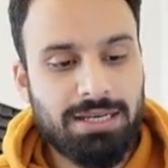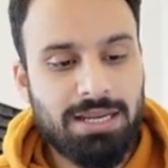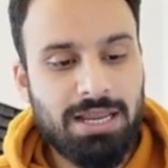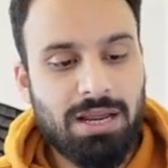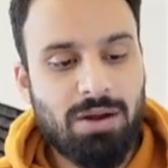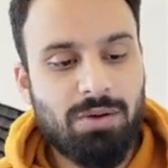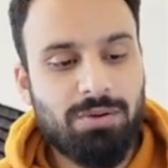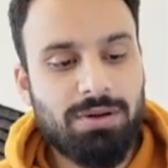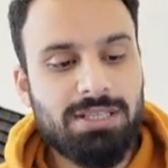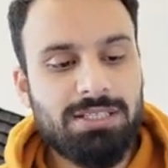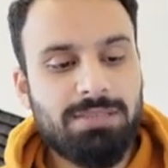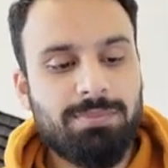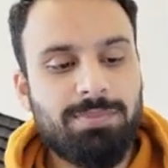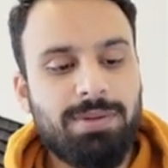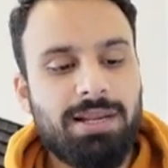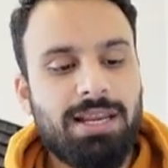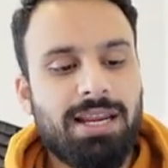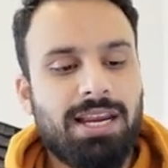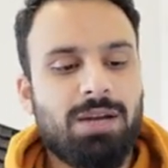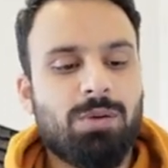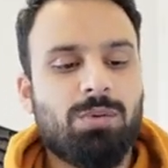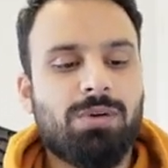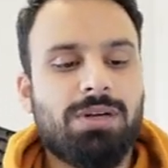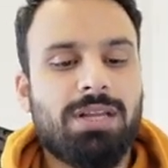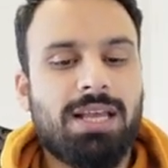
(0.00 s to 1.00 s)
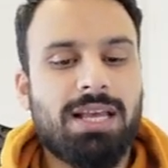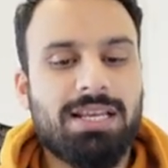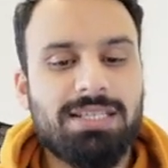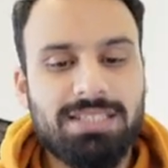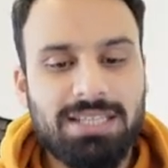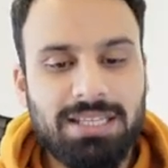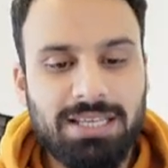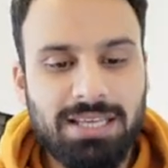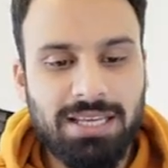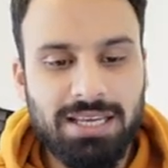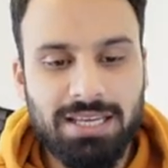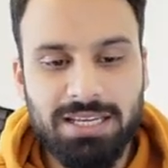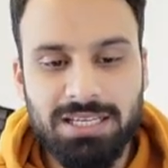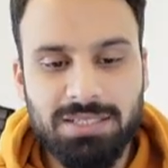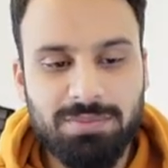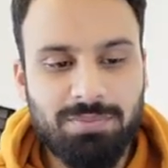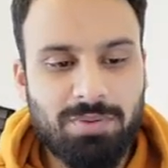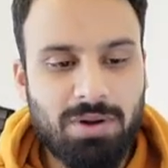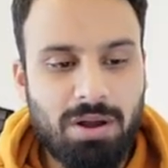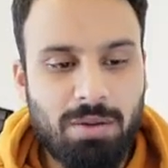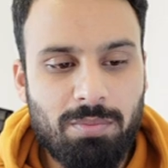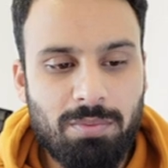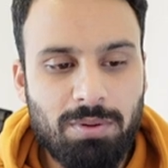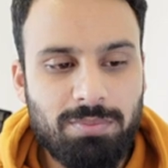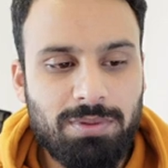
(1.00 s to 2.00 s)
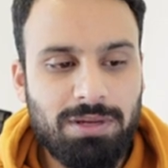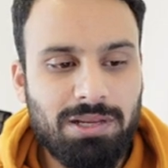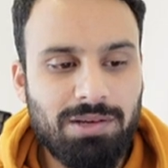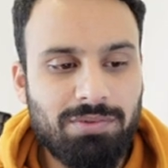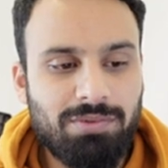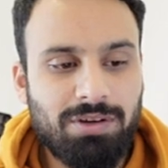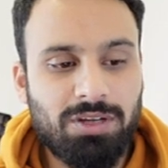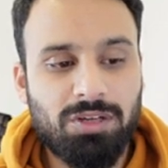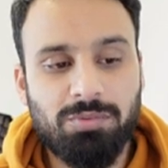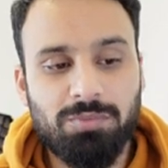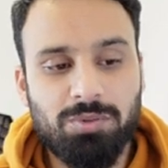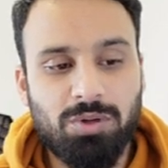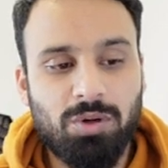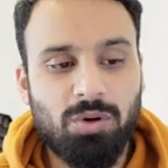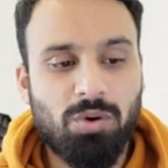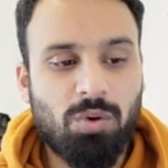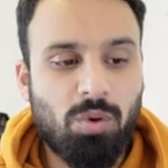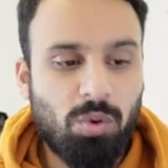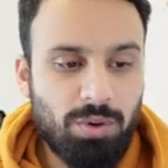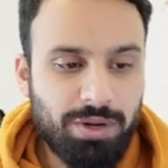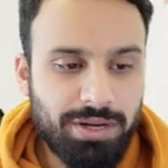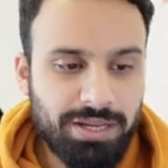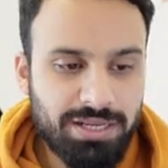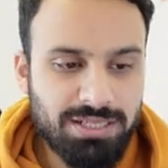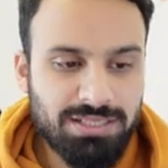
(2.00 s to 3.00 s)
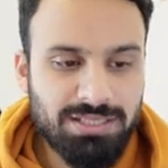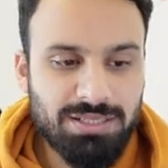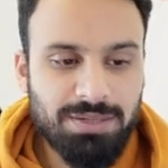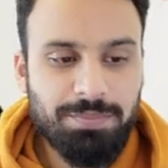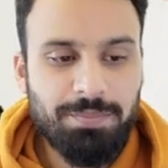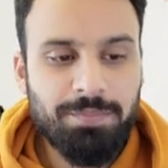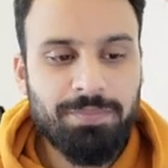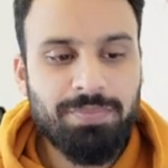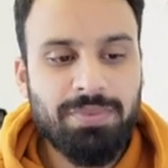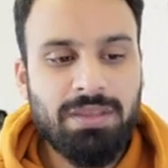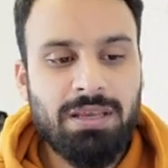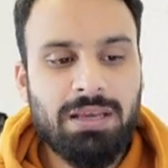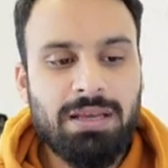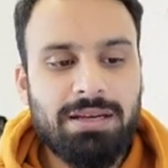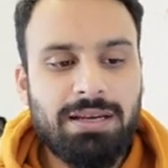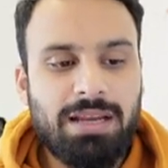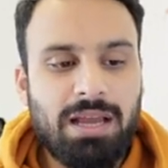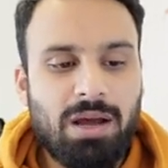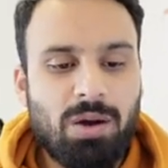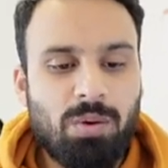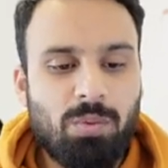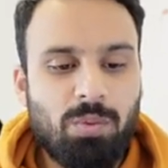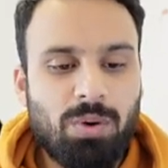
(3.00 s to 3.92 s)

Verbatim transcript: Now display advertising is probably one of the oldest. Now